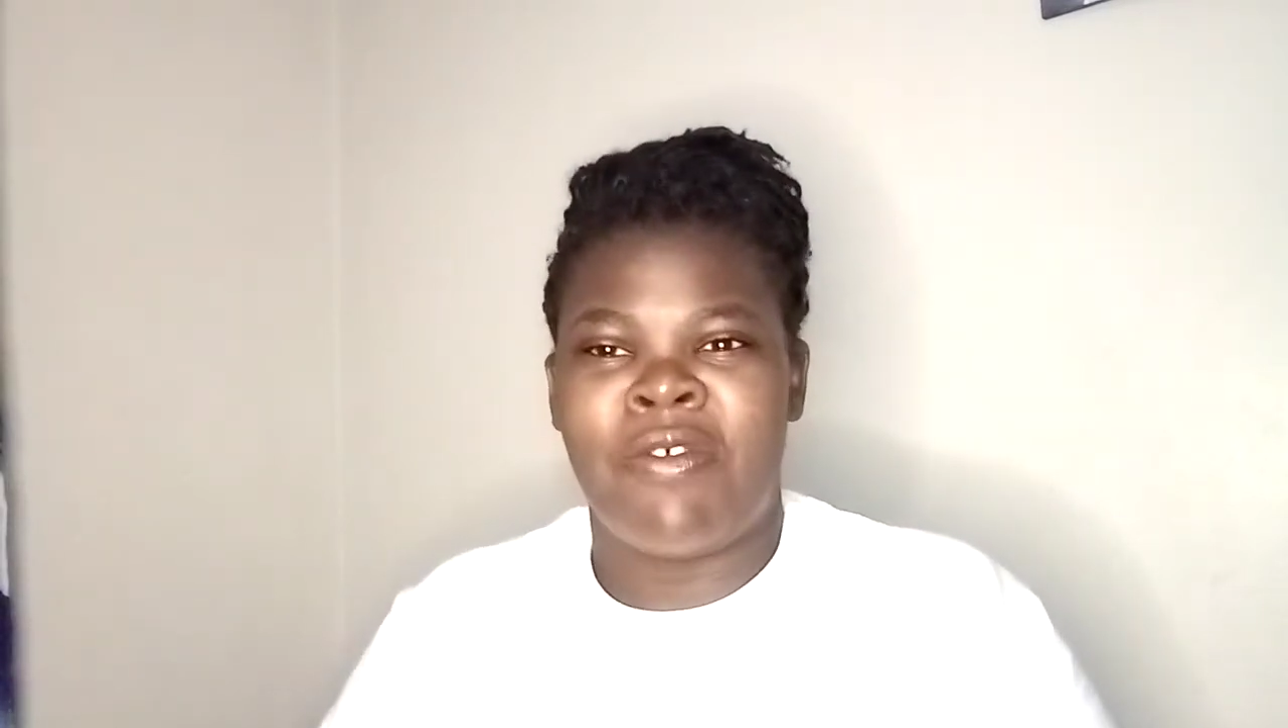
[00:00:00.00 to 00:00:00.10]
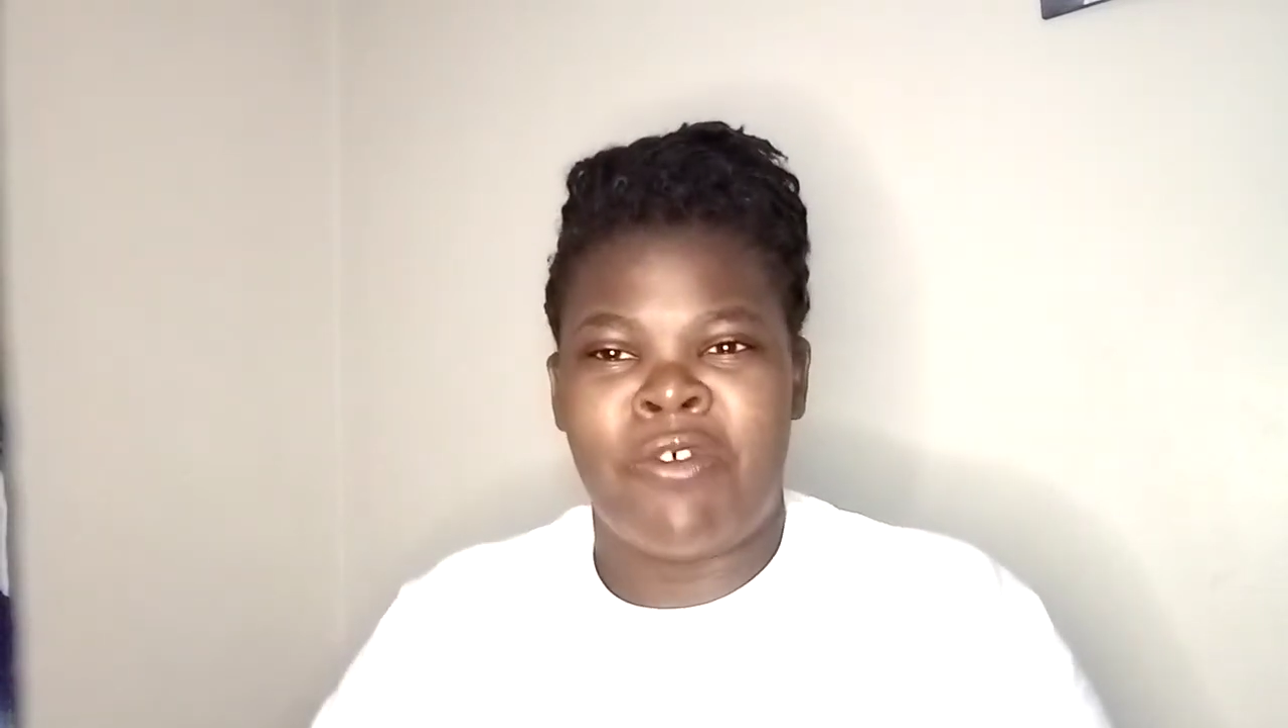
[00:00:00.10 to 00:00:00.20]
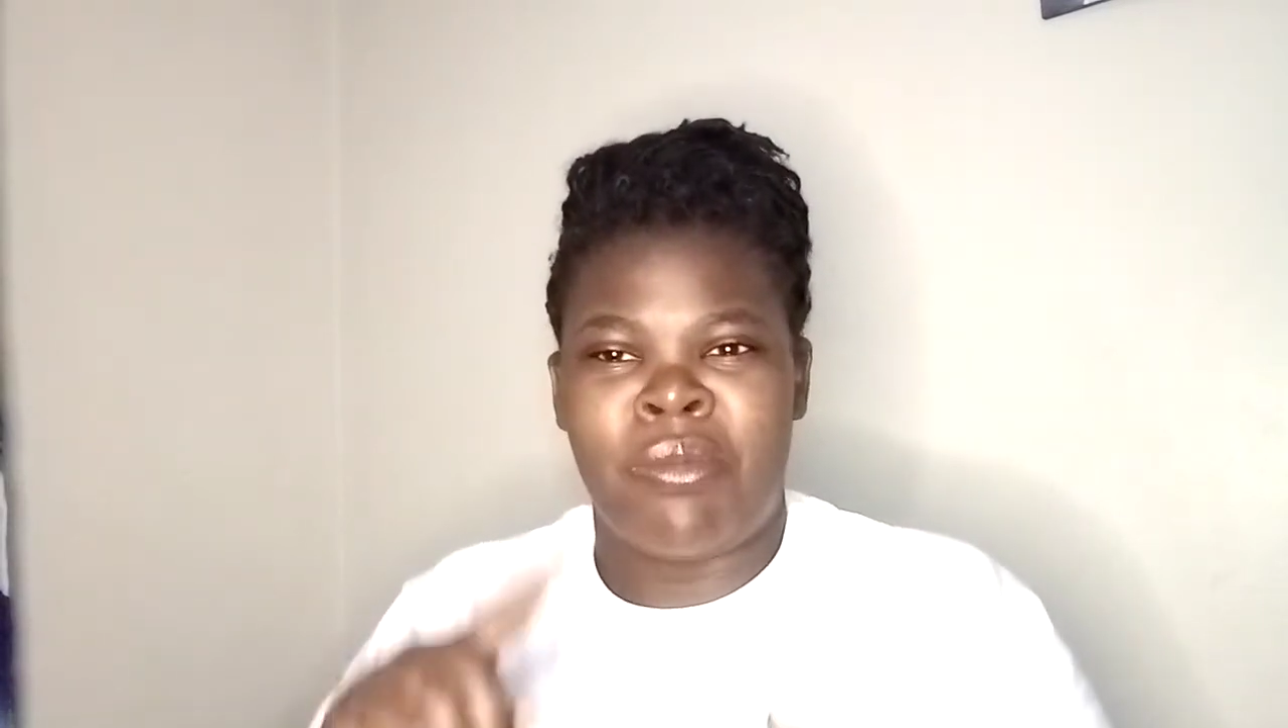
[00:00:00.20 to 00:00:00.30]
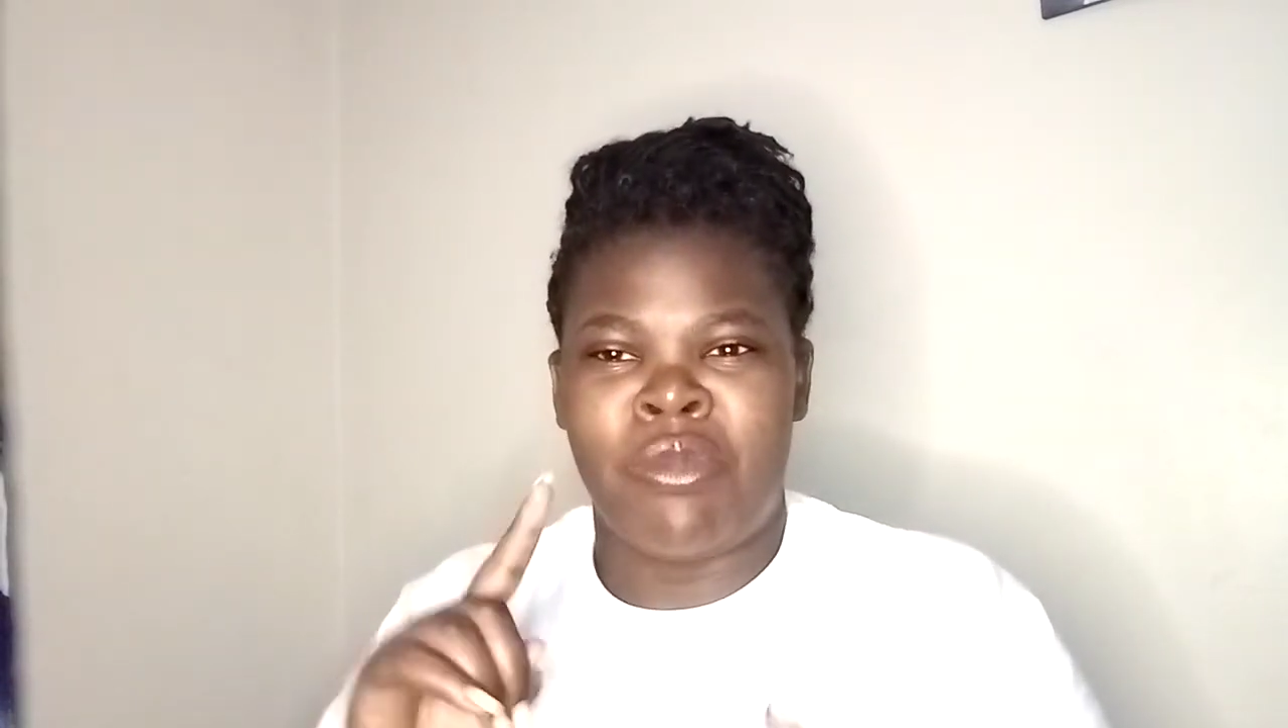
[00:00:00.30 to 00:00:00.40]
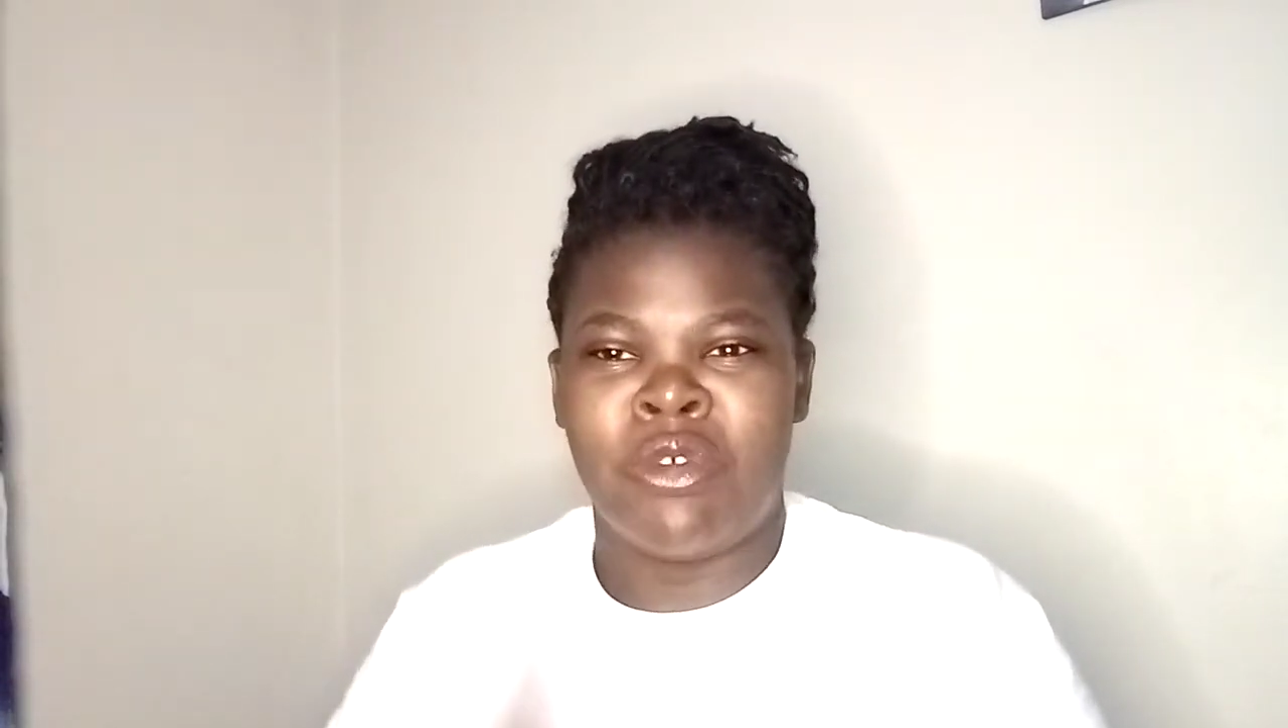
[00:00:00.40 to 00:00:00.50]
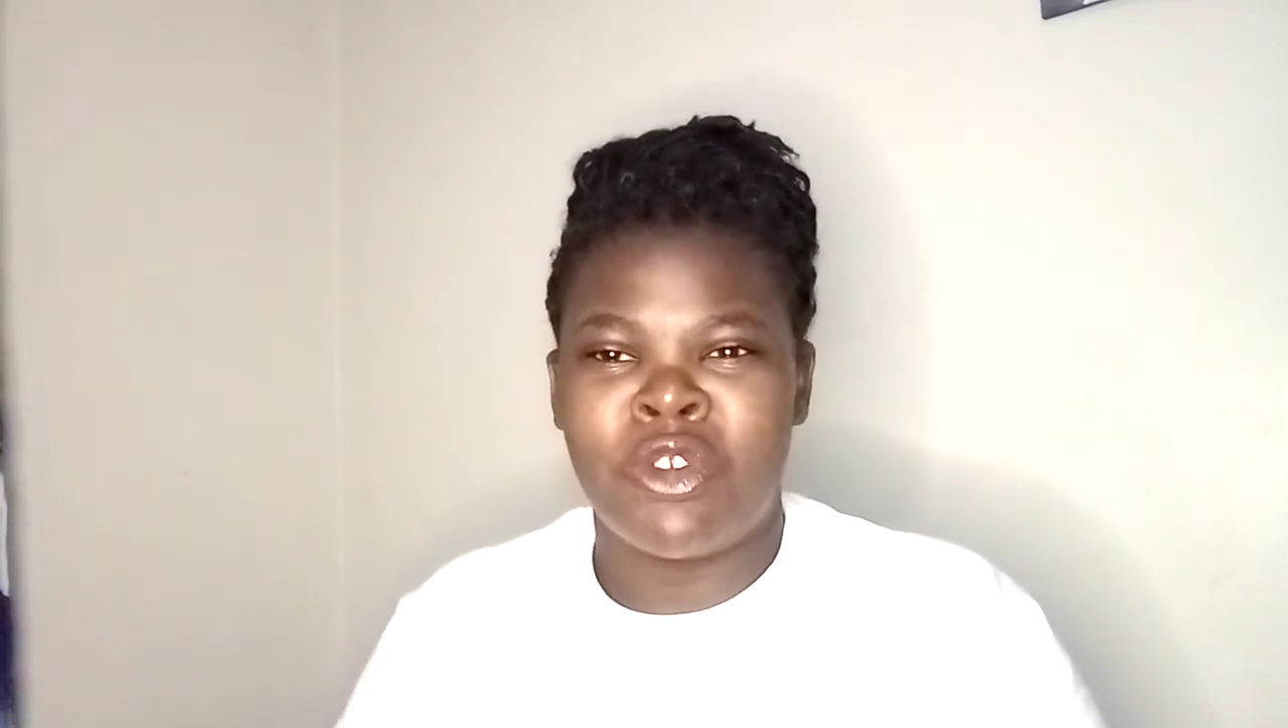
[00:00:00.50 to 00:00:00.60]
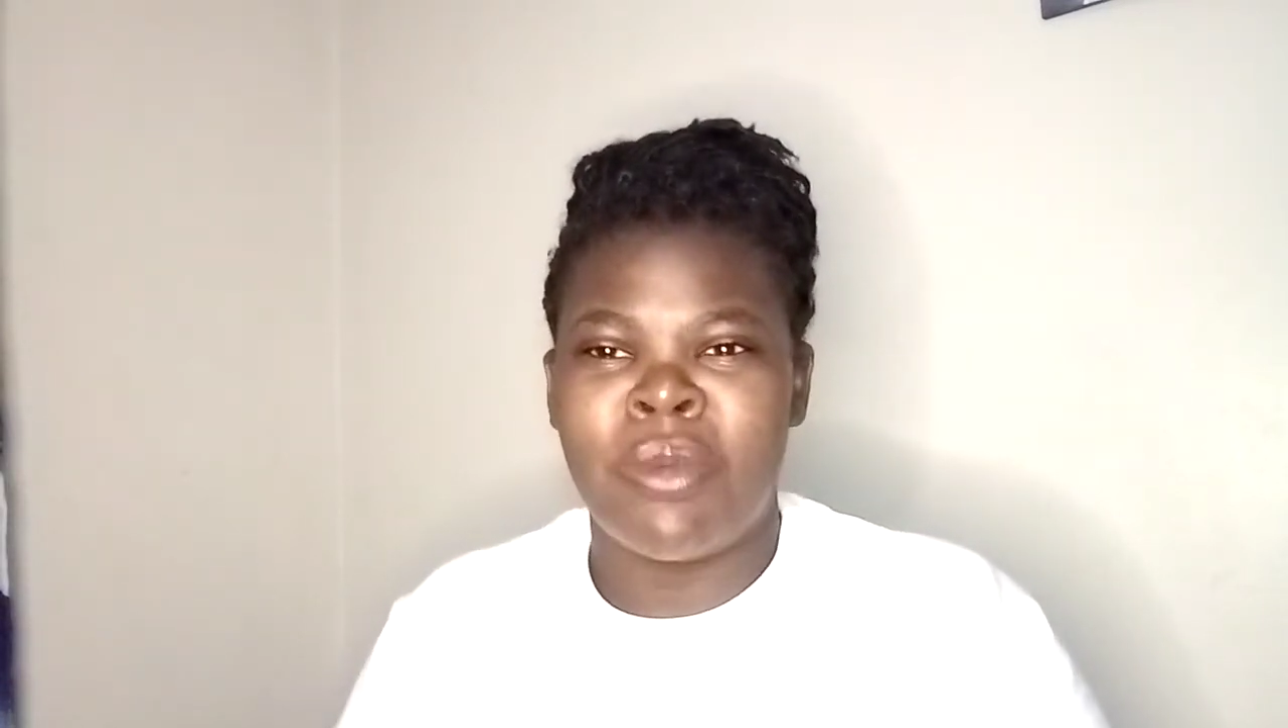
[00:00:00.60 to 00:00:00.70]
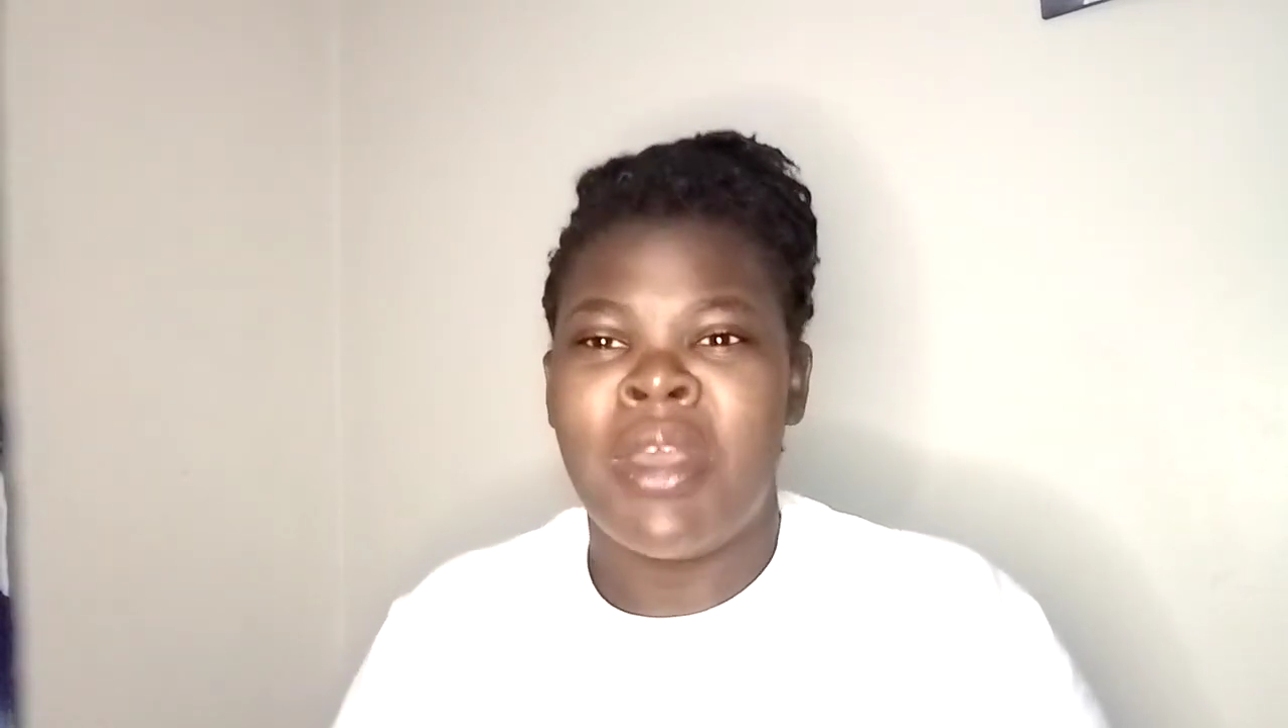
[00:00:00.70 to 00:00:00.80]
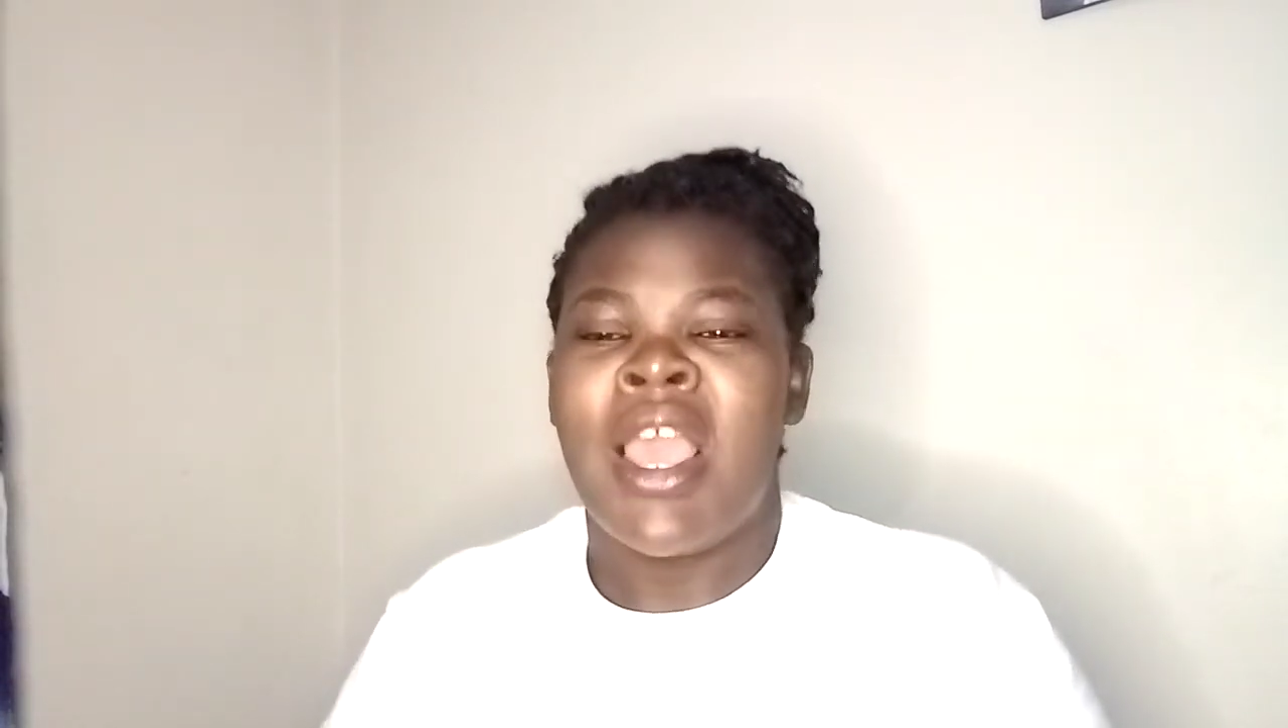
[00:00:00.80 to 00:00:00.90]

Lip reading: from YouTube.